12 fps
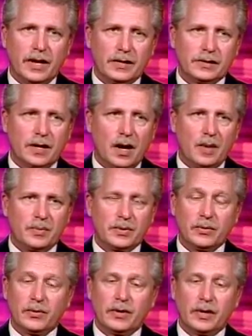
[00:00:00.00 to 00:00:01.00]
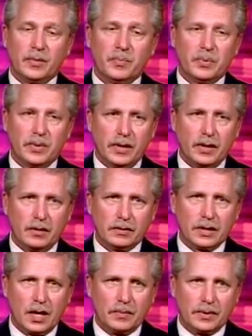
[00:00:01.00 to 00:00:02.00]
has the opportunity to put it
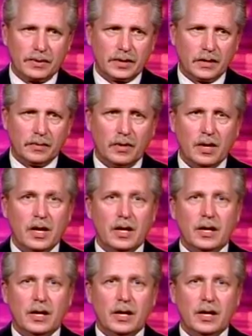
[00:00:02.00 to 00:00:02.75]
on top of the table